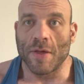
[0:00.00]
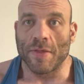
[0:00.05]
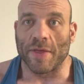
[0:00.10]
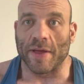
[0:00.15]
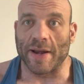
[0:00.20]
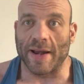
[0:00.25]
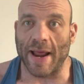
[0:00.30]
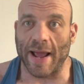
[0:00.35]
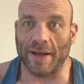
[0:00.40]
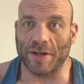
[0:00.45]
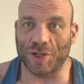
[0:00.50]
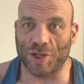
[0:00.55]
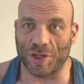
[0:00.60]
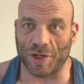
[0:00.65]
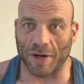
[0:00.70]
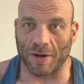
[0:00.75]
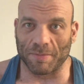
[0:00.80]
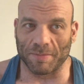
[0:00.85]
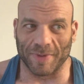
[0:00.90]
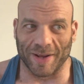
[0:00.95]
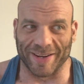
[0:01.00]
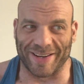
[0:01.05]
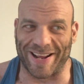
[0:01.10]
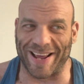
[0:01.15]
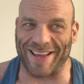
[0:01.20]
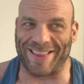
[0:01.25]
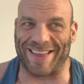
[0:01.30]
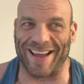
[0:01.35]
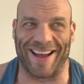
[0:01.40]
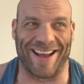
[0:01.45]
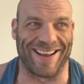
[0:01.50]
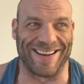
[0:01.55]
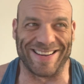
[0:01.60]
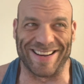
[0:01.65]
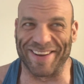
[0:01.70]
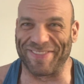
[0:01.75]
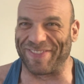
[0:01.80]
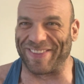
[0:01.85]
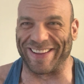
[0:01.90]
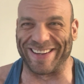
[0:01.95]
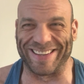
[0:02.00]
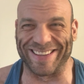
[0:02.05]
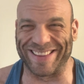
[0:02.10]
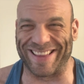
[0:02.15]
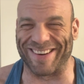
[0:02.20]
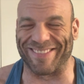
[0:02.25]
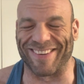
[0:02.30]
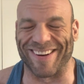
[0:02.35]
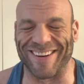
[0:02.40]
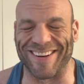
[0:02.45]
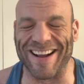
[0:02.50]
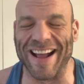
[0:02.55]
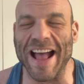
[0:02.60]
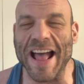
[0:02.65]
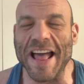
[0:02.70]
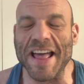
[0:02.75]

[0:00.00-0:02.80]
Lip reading: The next jump, I definitely did wrong.